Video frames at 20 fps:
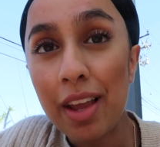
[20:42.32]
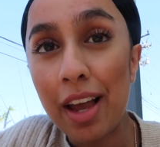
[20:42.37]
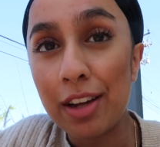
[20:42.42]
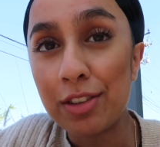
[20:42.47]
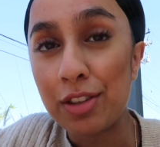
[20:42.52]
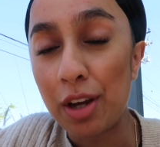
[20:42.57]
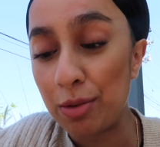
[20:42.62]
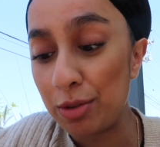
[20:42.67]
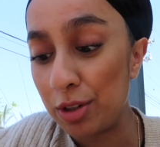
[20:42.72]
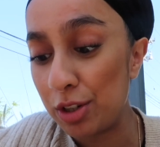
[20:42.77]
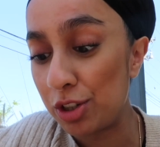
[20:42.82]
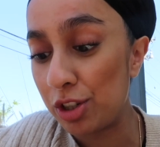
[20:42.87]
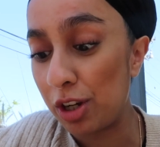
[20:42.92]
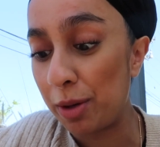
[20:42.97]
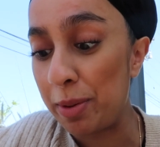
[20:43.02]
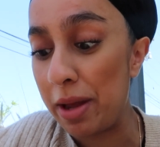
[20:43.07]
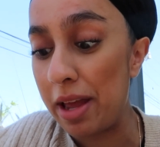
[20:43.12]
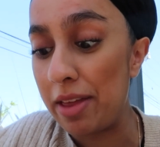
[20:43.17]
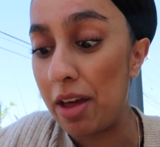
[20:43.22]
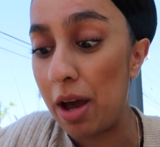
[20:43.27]
a donut
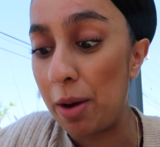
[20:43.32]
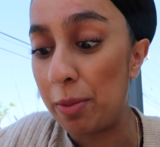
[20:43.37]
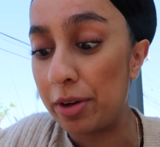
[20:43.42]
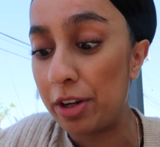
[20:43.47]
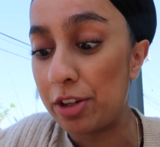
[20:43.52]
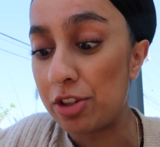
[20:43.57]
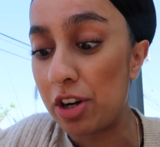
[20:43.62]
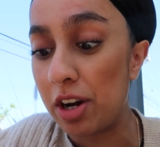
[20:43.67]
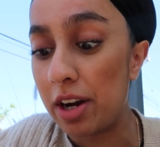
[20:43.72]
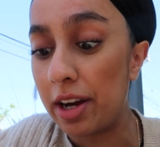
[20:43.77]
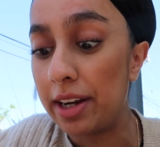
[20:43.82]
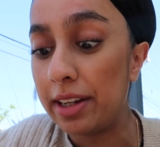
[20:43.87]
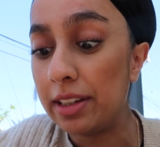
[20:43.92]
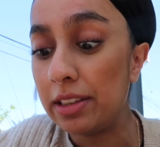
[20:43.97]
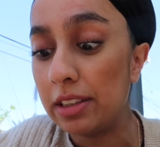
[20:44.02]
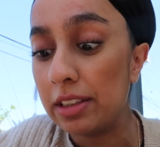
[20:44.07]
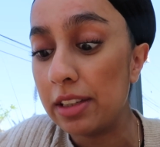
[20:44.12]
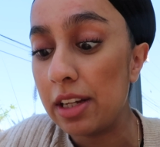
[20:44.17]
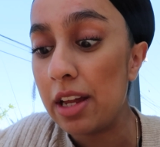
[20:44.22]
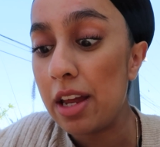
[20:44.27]
shop here that I want to try
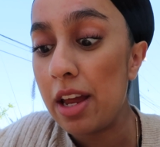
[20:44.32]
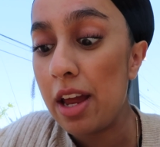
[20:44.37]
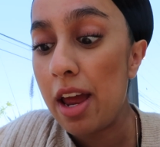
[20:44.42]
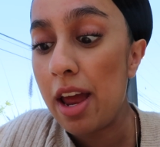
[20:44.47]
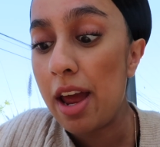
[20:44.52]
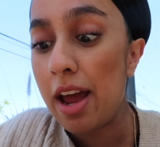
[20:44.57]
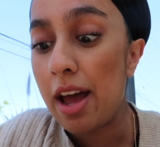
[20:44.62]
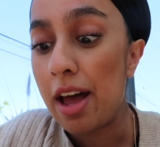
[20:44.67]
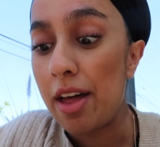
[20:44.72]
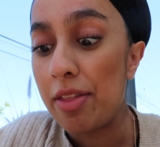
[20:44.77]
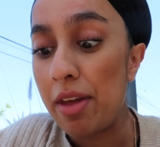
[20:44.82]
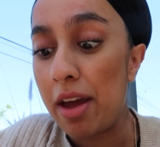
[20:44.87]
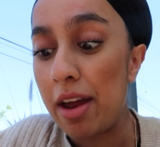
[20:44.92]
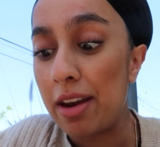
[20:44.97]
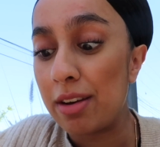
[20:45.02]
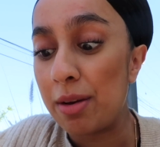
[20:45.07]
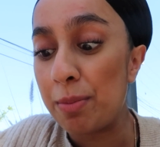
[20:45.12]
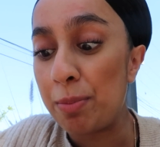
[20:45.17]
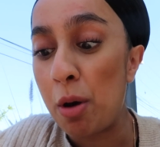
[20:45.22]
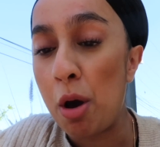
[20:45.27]
and
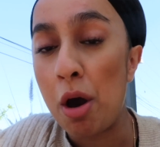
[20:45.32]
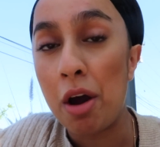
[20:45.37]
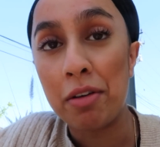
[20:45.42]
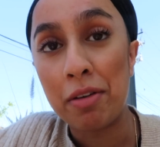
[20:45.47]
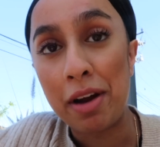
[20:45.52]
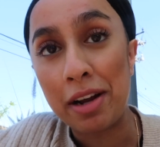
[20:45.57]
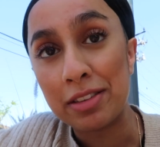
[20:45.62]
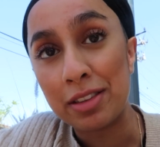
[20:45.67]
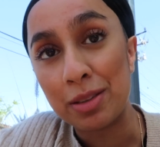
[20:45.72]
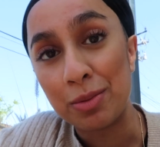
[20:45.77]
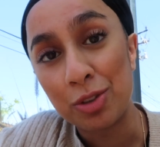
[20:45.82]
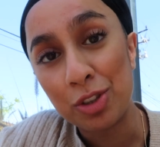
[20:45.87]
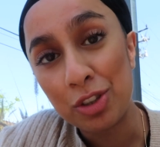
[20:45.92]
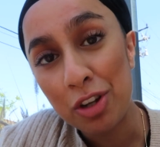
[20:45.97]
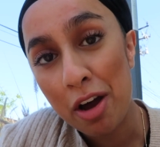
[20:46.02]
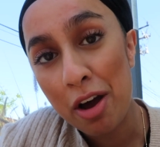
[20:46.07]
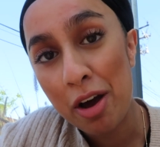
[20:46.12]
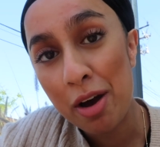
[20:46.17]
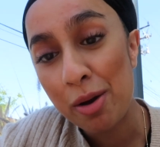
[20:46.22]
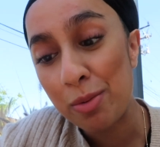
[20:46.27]
then pot around some
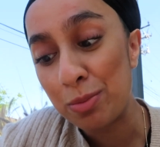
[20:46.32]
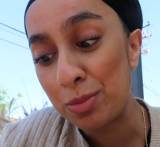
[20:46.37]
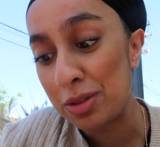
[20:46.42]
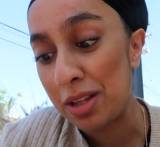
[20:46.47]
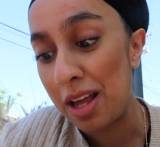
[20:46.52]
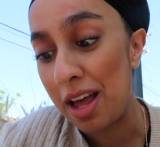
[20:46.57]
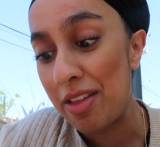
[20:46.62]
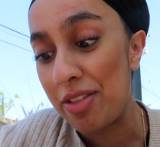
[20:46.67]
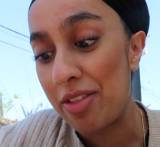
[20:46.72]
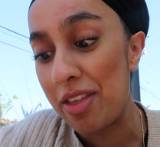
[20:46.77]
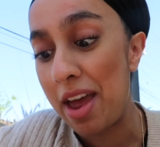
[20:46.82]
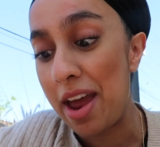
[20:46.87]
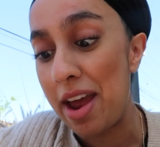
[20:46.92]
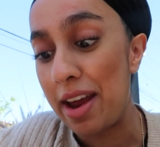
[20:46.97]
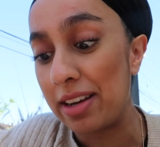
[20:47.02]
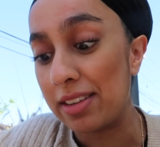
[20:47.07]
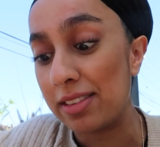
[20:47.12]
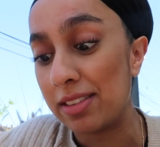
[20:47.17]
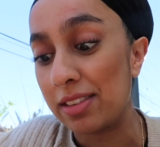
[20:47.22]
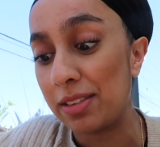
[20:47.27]
shops and
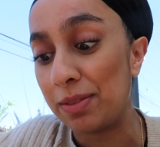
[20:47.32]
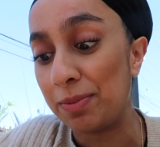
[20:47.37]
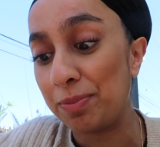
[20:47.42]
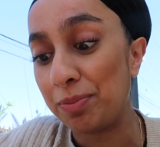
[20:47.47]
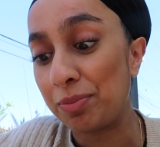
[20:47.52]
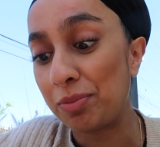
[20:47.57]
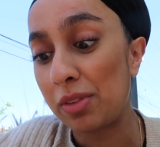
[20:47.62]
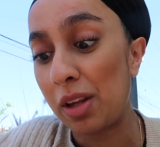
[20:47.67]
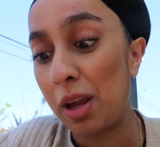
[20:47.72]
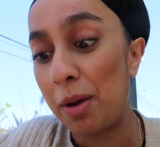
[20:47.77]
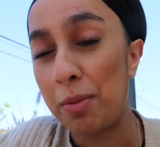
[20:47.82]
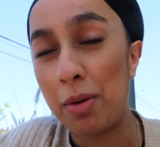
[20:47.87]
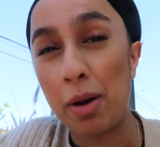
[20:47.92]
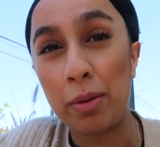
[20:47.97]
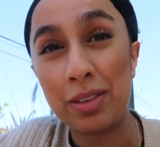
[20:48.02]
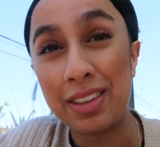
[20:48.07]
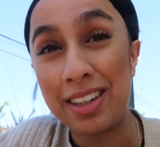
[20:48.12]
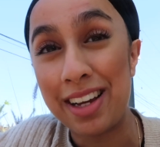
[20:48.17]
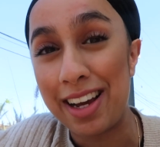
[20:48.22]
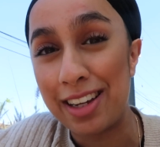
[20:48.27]
then
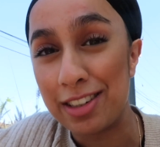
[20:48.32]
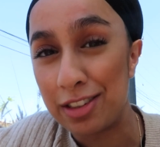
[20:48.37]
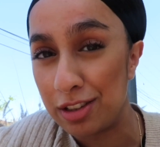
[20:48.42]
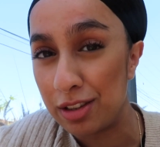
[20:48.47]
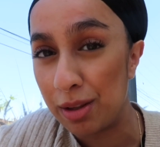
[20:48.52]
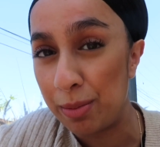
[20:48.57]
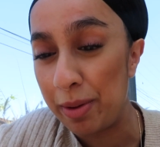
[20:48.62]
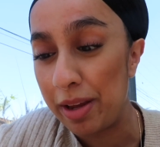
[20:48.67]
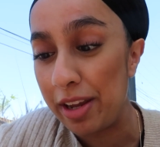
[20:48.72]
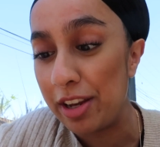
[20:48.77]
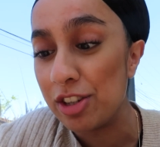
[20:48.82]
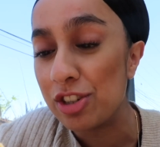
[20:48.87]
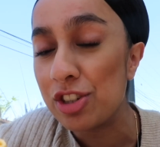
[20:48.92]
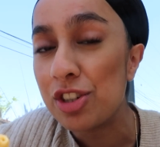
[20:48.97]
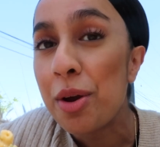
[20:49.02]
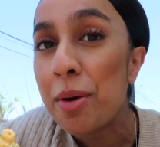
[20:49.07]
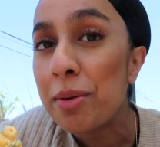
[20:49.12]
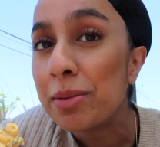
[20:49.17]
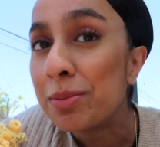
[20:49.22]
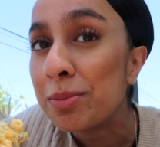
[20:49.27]
probably head to the
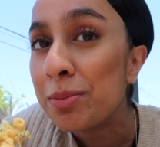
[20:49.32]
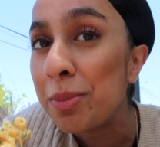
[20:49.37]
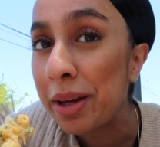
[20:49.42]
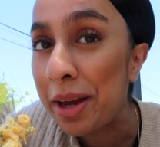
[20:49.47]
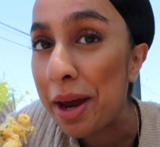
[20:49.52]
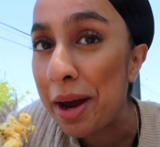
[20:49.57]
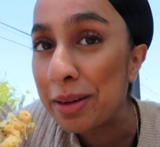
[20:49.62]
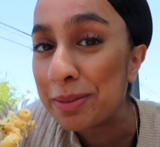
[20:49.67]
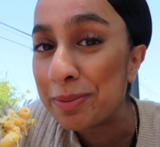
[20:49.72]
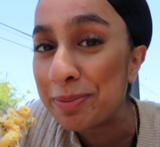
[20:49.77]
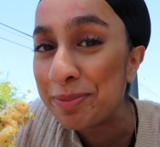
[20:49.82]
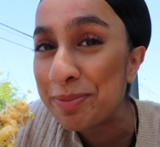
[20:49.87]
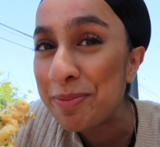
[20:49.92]
beach but yeah